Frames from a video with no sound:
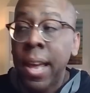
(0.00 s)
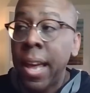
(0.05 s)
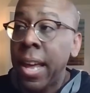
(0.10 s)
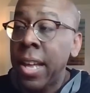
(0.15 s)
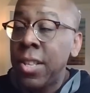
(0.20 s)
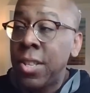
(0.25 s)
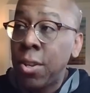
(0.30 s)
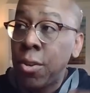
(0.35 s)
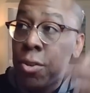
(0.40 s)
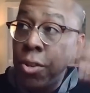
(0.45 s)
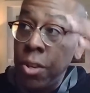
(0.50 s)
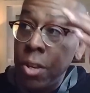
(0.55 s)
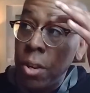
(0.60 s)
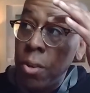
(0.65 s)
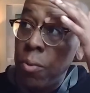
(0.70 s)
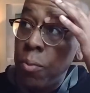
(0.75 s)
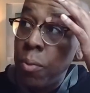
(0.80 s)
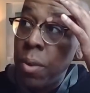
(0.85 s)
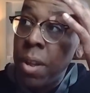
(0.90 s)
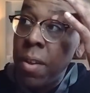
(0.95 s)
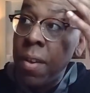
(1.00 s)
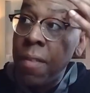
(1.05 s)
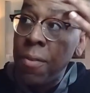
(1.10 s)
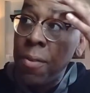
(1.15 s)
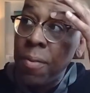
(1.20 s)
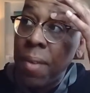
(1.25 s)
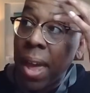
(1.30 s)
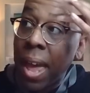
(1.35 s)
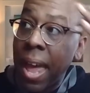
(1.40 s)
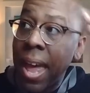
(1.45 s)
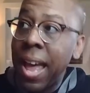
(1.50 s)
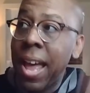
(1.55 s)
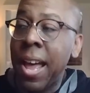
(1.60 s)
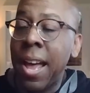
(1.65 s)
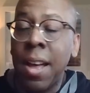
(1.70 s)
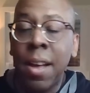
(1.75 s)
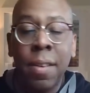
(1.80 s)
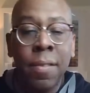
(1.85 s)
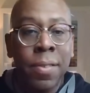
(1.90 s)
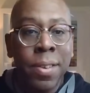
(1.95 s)
And so, if you
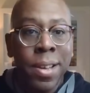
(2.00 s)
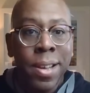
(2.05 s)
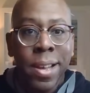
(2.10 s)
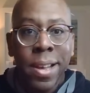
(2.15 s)
have,